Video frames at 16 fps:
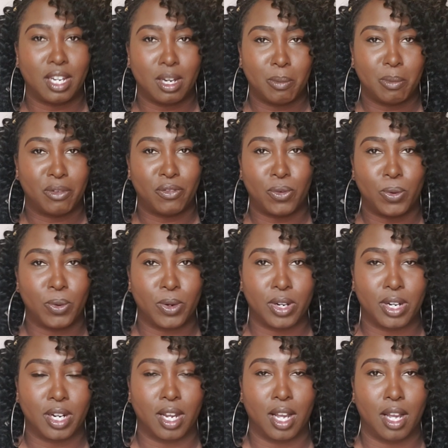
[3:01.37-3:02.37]
done it
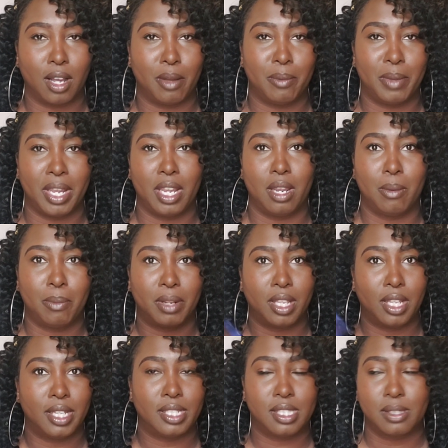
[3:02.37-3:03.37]
before, and
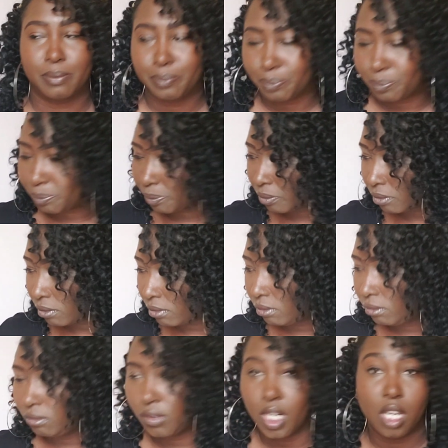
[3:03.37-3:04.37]
plus
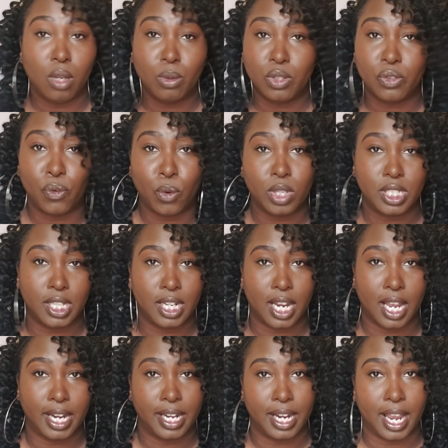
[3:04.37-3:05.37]
it was
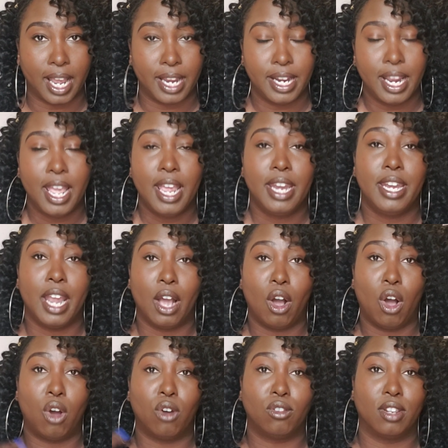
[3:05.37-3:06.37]
$14.99.
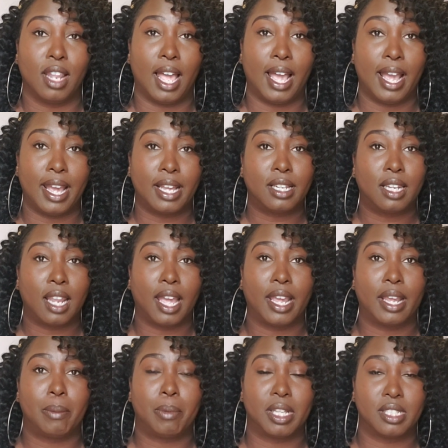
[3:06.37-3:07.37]
Now online,
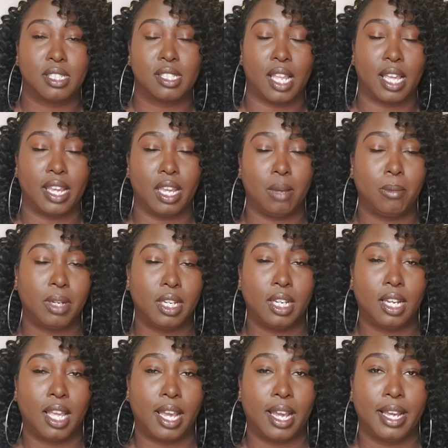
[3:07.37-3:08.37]
like places like
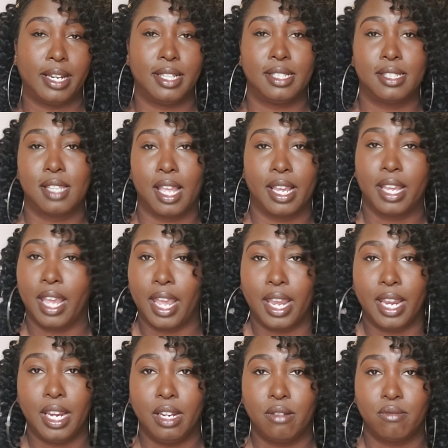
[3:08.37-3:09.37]
Ebony Line, it's like
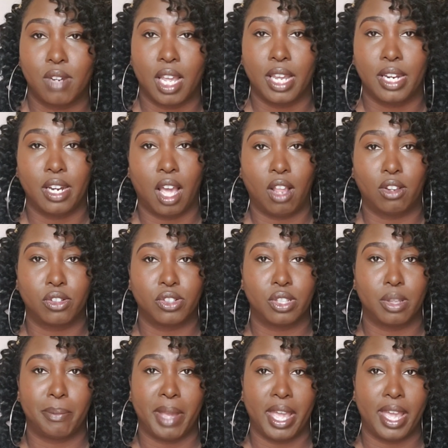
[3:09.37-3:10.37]

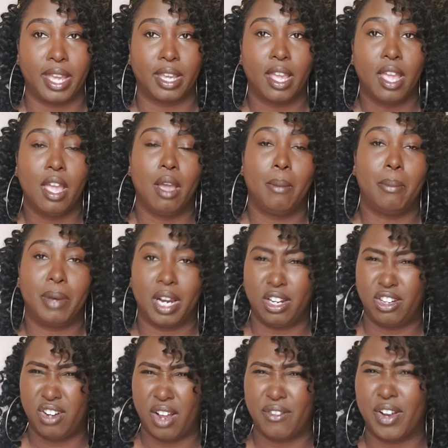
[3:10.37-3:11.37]
$8-9 a pack.
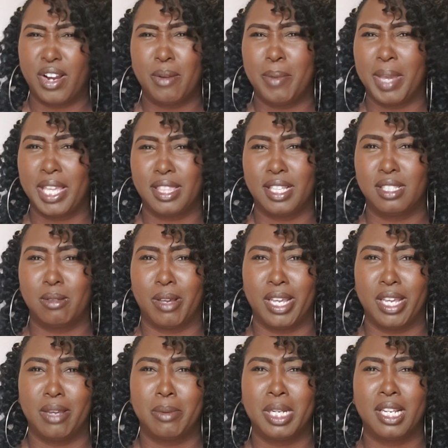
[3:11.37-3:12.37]
But I've heard bad things
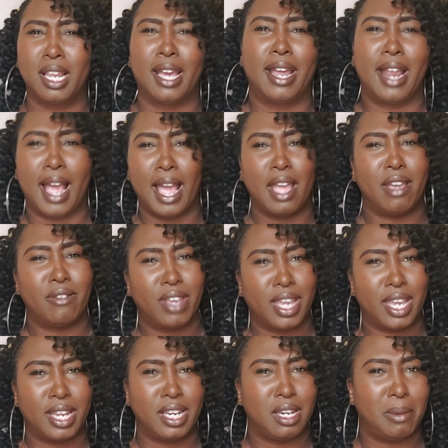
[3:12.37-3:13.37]
about Ebony Line. I
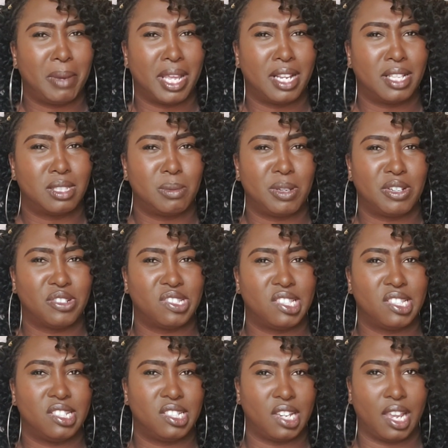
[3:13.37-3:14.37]
haven't had any bad
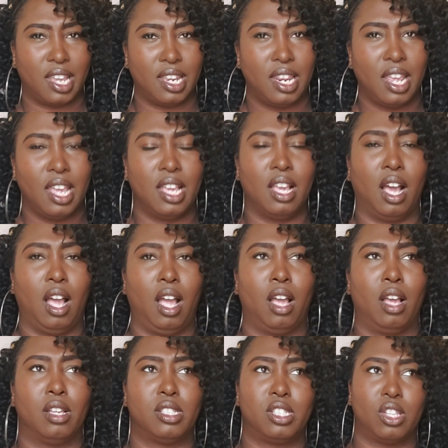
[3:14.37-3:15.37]
experiences yet.
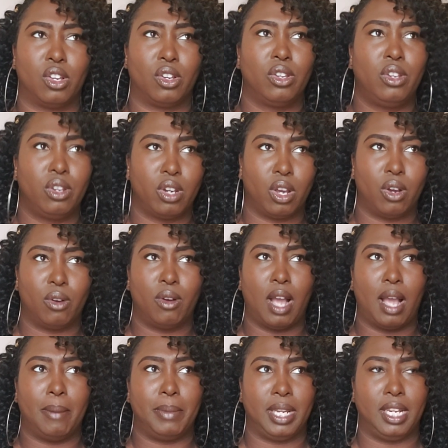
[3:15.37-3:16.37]
So
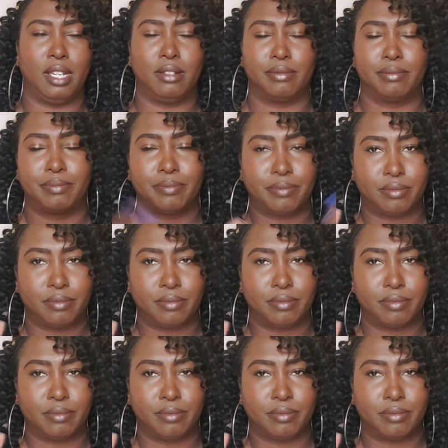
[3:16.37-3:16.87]
I mean,